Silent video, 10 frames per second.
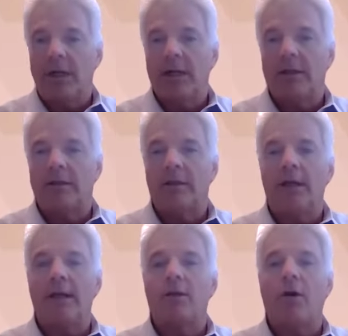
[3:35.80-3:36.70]
And
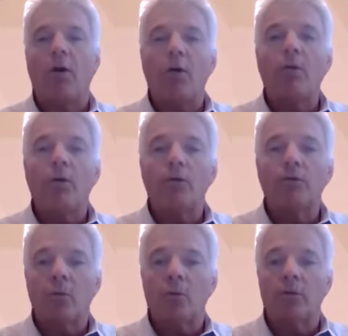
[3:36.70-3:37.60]
all those
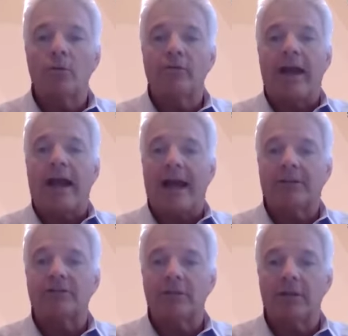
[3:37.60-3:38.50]
words
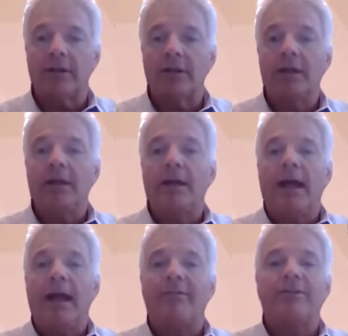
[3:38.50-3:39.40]
actually
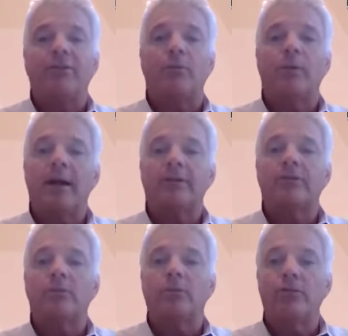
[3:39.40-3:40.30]
have a direct
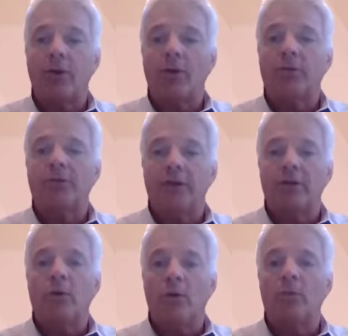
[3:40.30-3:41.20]
result
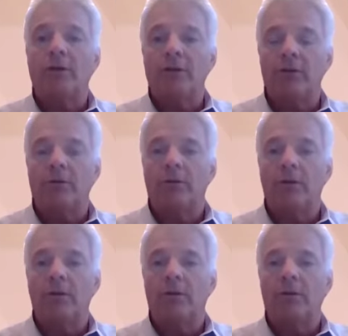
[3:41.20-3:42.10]
in what we do.
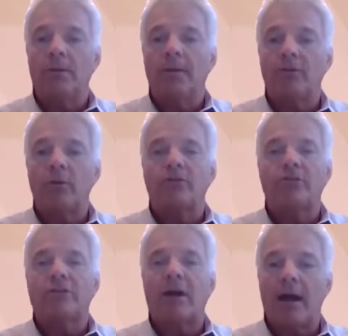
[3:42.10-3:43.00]
So
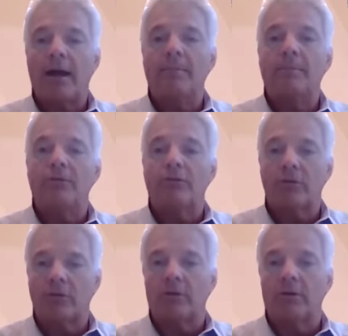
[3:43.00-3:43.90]
it's time
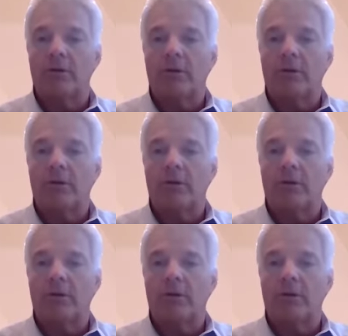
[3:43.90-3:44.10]
certain.